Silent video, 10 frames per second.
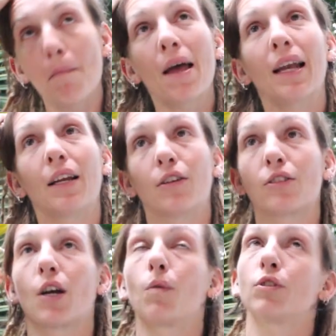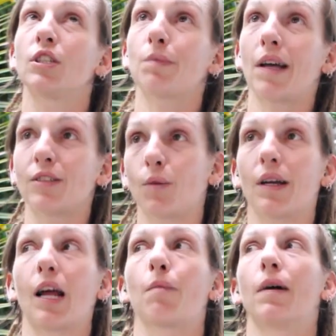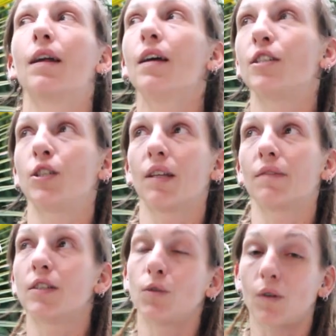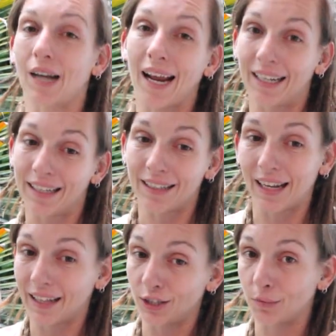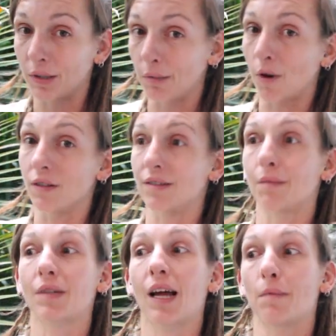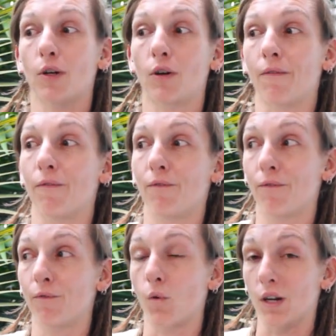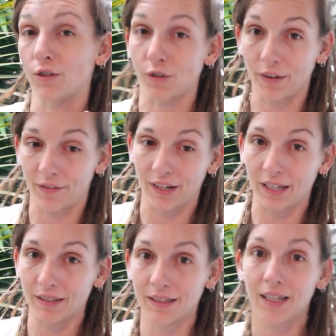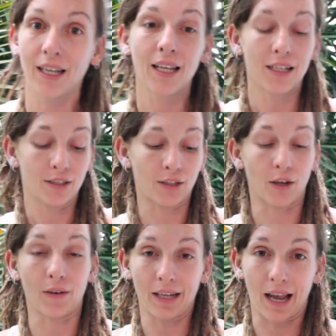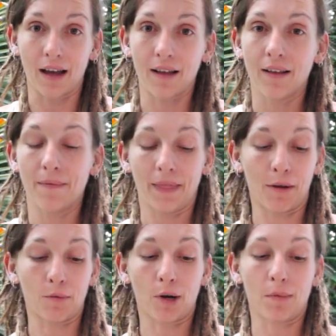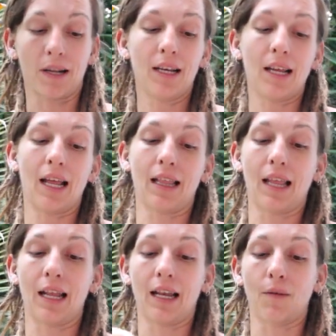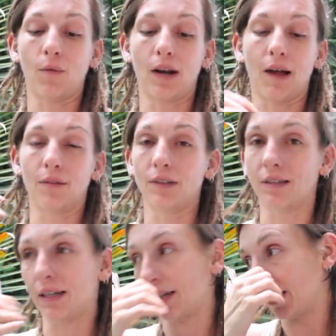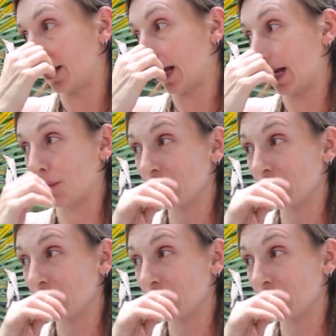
many years ago. Well, she's passed away now, but she lived into her 90s, and I think she put them on sometime in her 40s or 50s. So, yeah, they were permanent. And then when I was in, and it